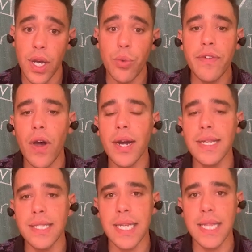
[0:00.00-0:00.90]
We've already
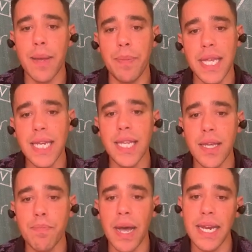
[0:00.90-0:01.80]
seen that
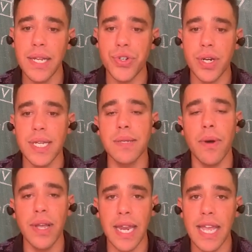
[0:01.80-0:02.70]
BDD by nature is
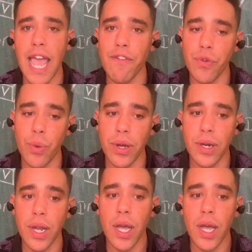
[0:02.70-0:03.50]
about getting everyone